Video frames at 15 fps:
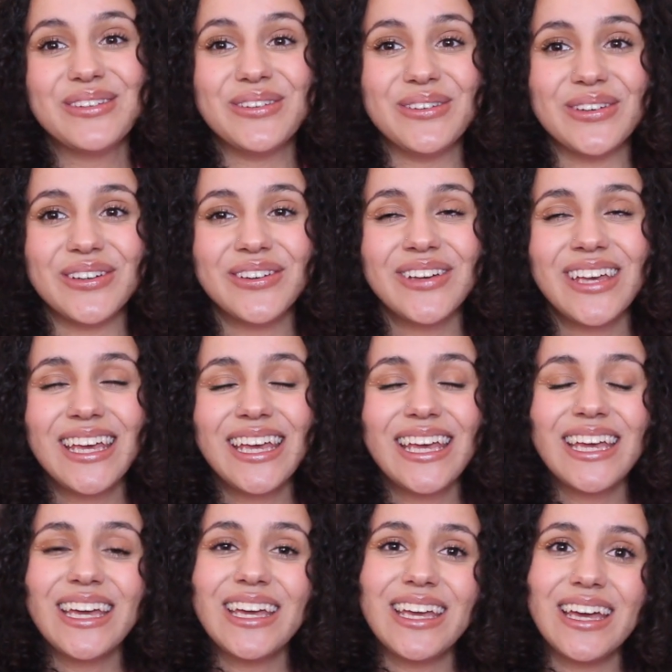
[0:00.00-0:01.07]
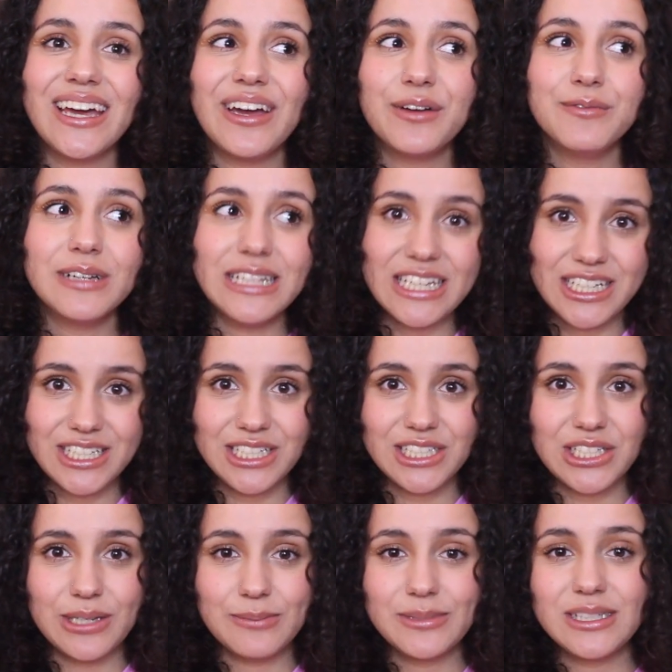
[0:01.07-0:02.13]
to
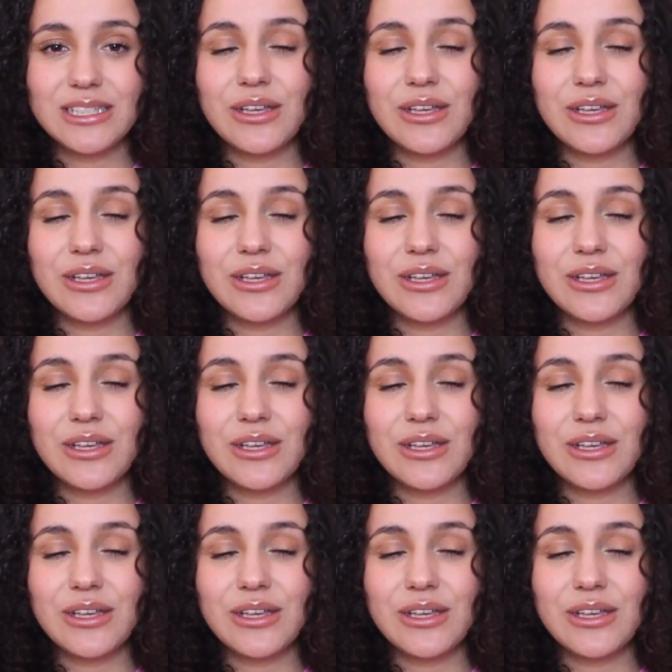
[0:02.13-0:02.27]
relationships.